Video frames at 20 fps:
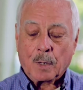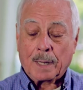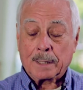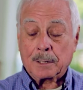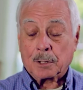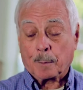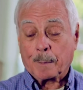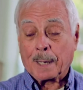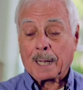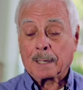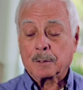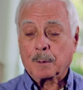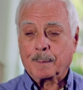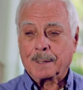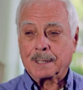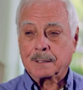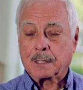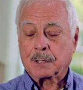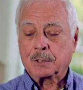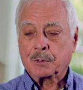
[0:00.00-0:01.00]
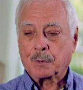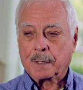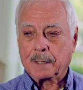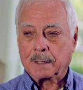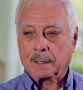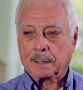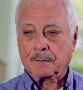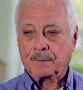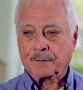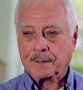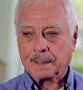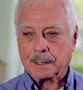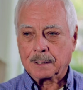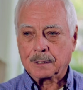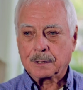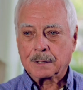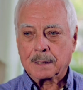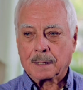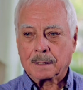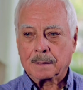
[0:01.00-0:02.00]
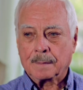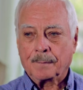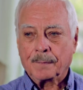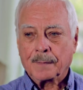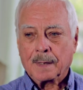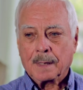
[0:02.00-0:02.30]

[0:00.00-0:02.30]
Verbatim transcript: I had to go back to basic training, finished and